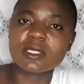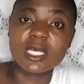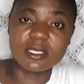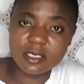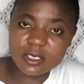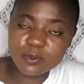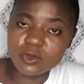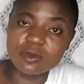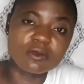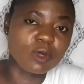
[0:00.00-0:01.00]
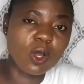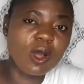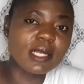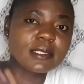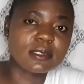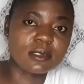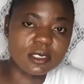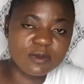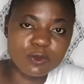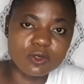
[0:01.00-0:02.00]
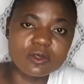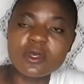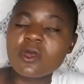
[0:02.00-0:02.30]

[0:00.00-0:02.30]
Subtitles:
a dispute. We call it dispute.